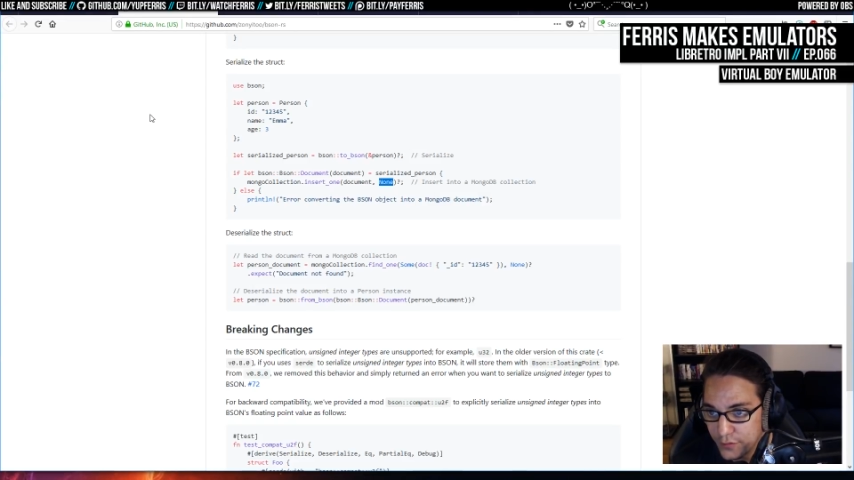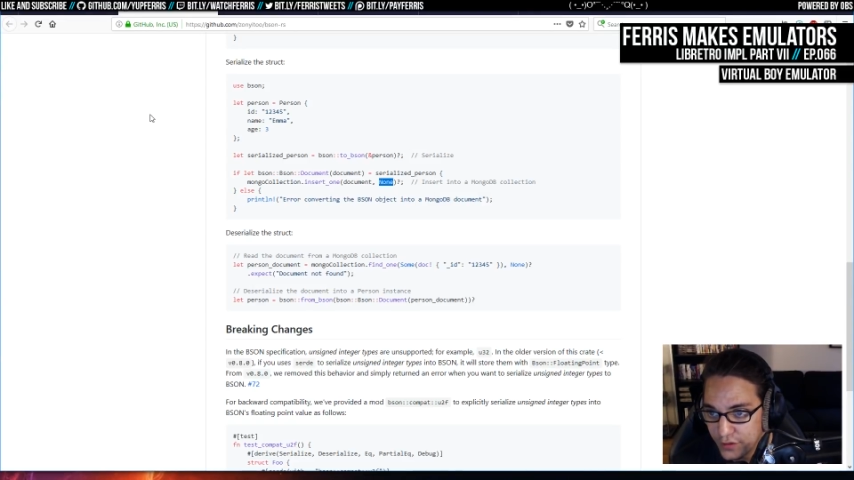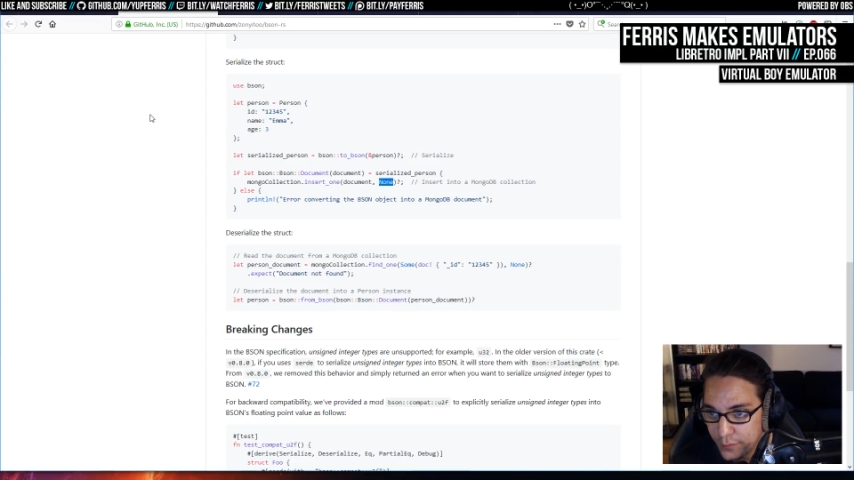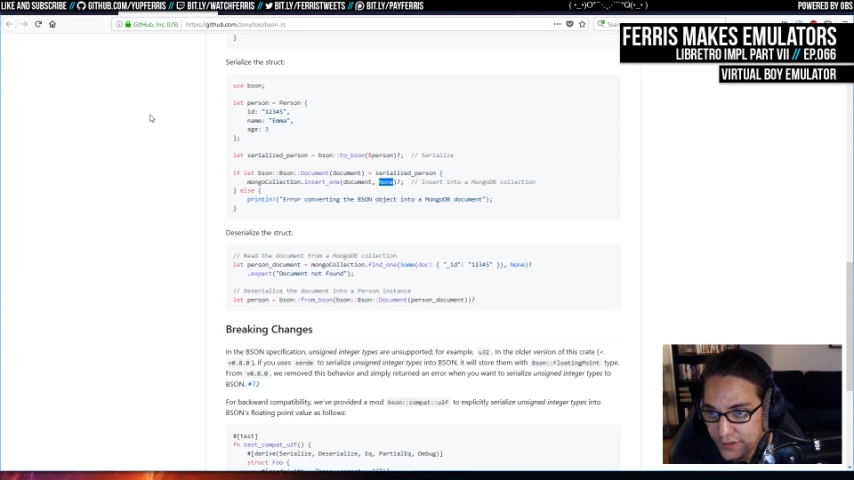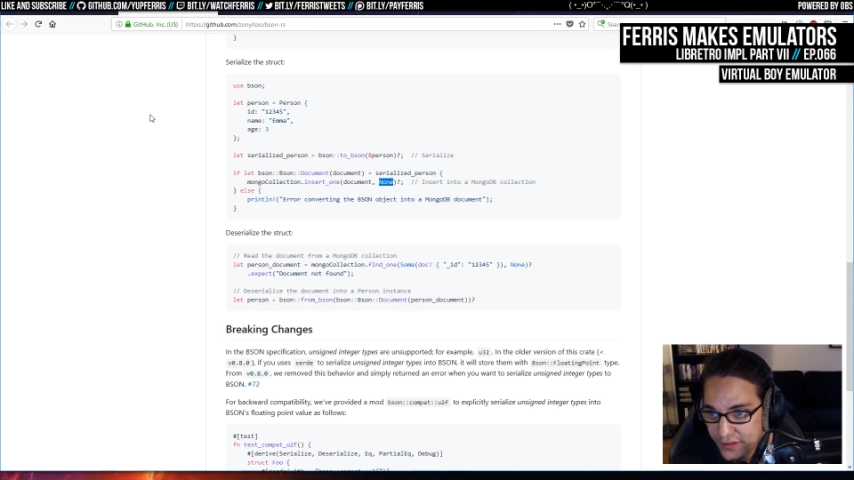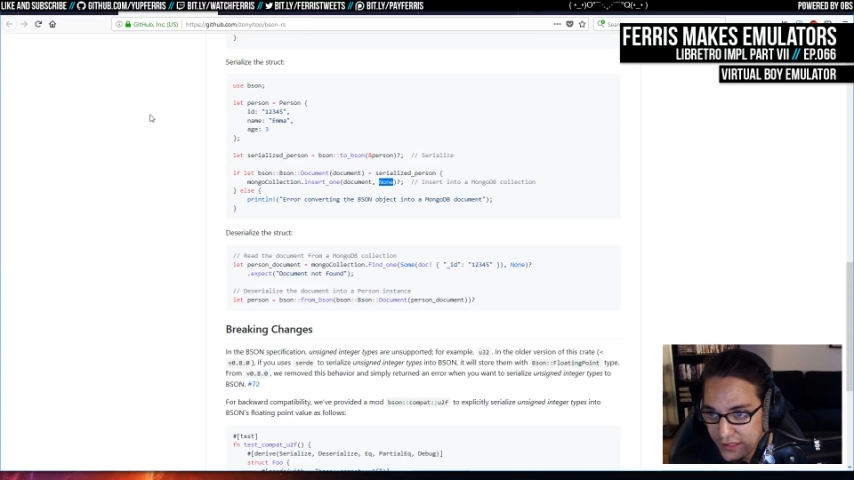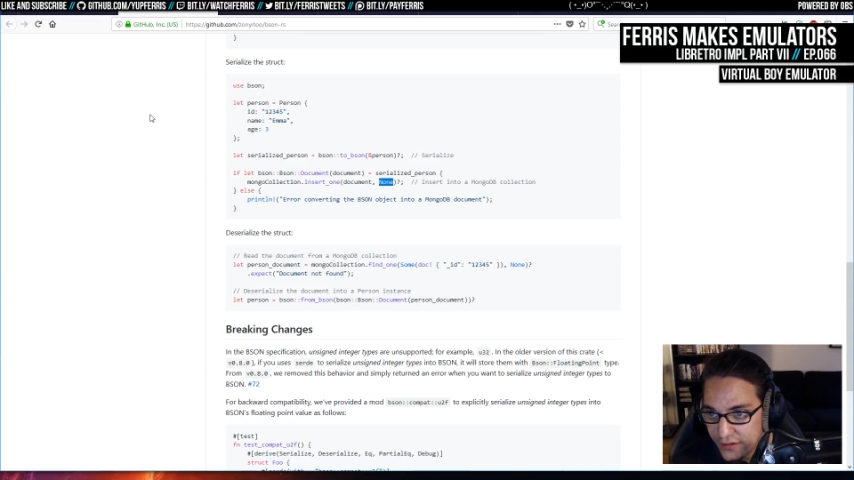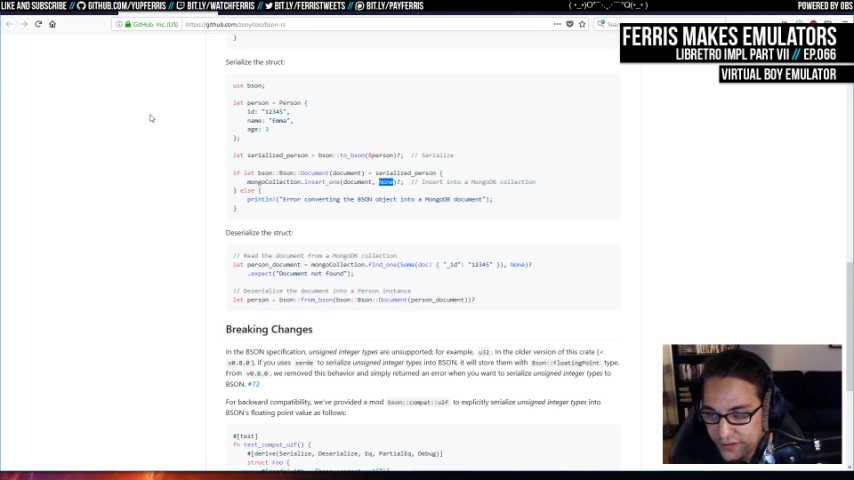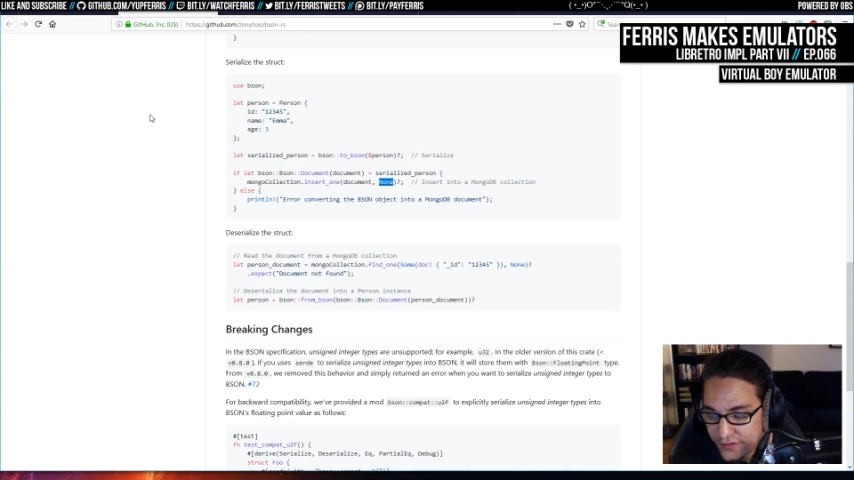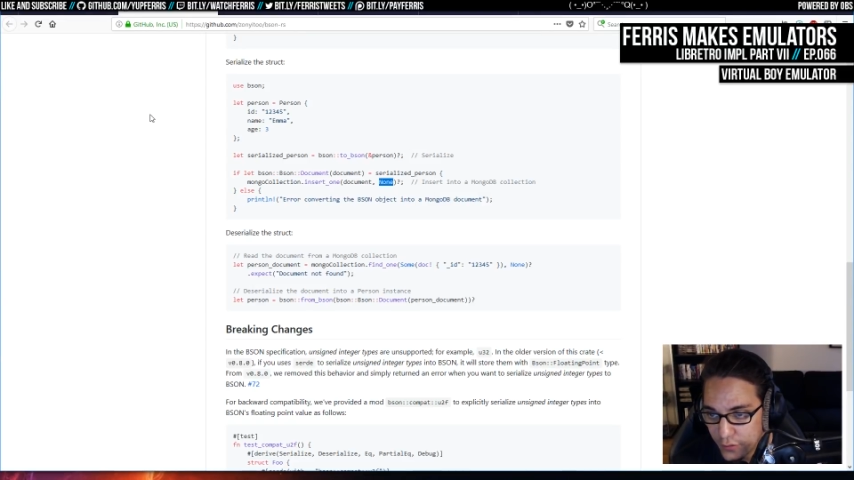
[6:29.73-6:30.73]
readability
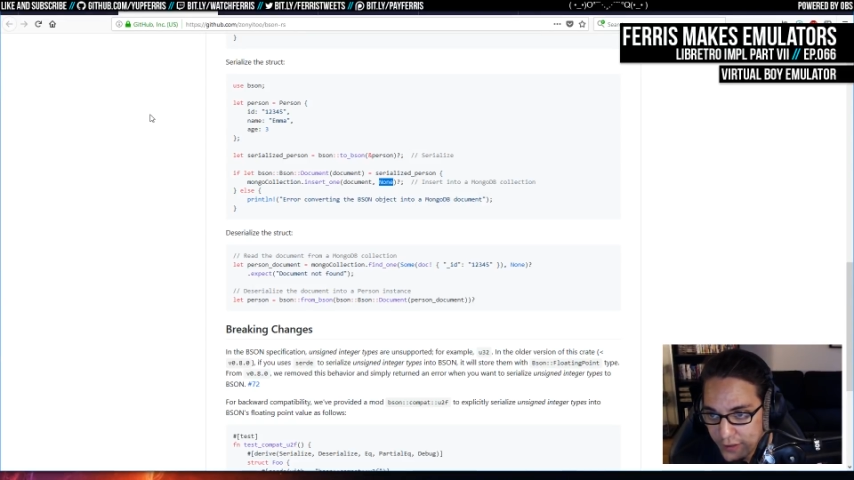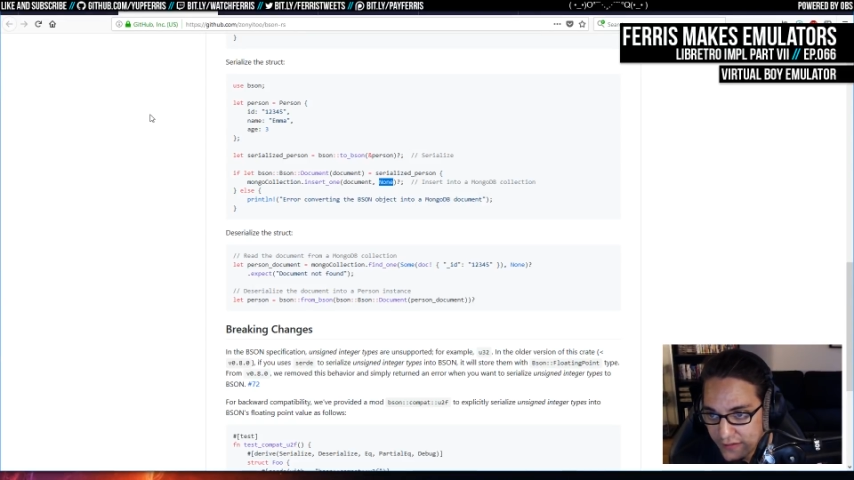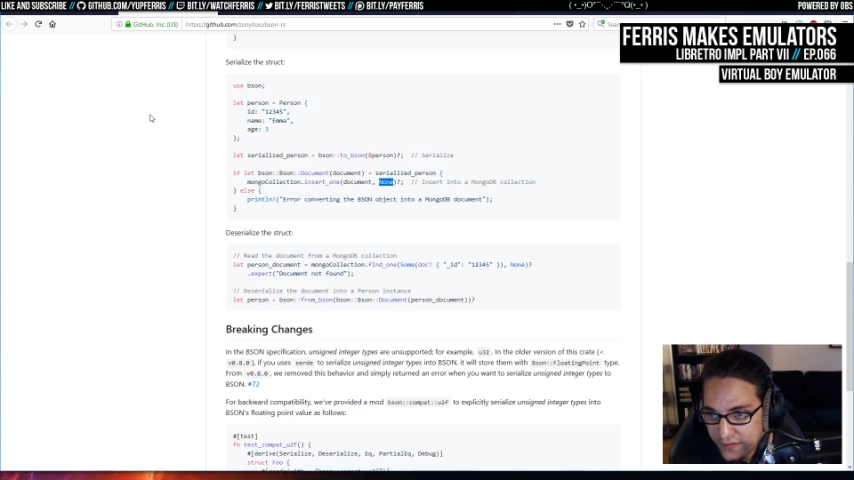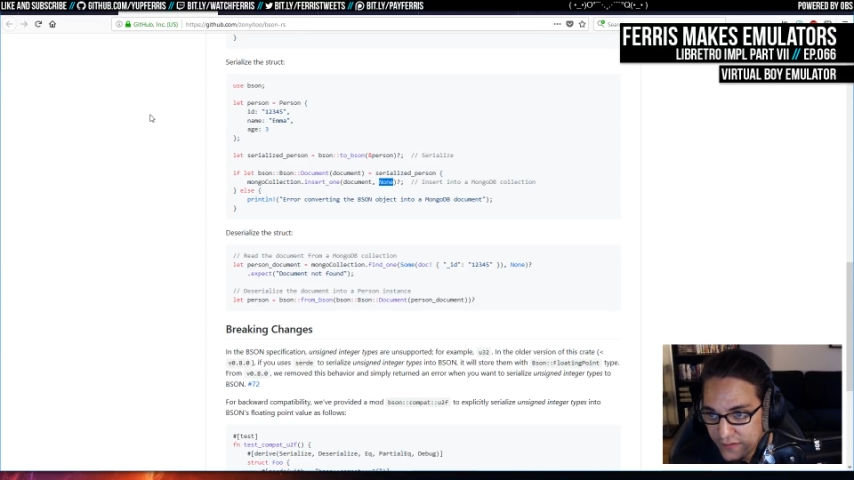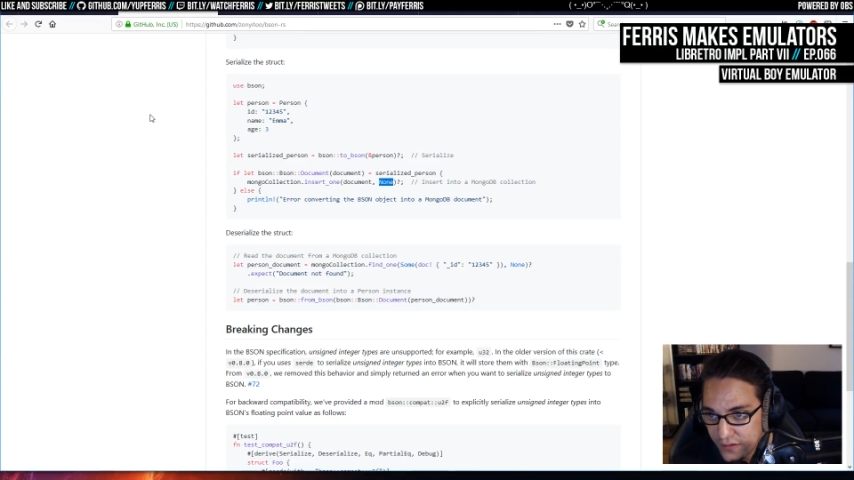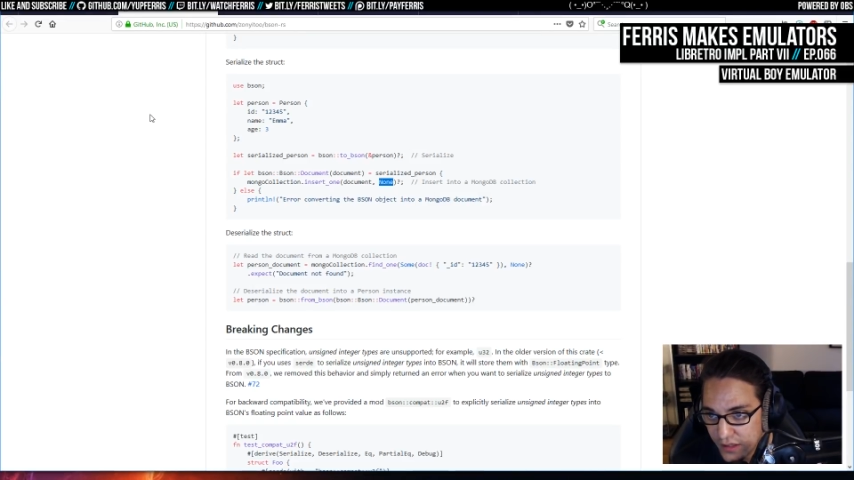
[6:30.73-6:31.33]
on this format